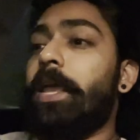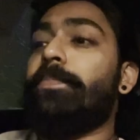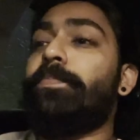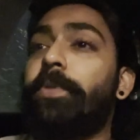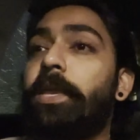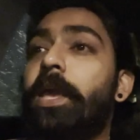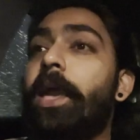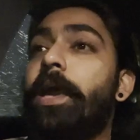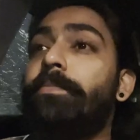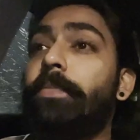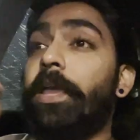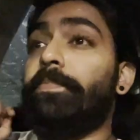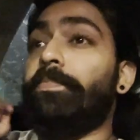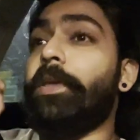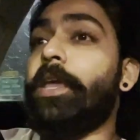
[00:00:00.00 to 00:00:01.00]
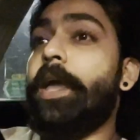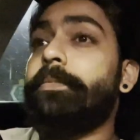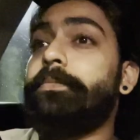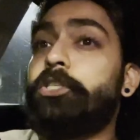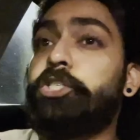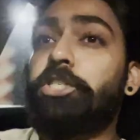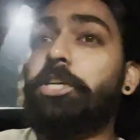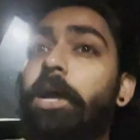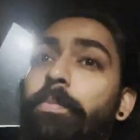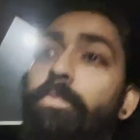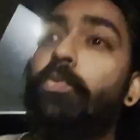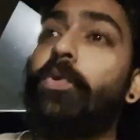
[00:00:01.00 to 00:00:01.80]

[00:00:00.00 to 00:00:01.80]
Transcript: 8 p.m. 8 p.m. sharp.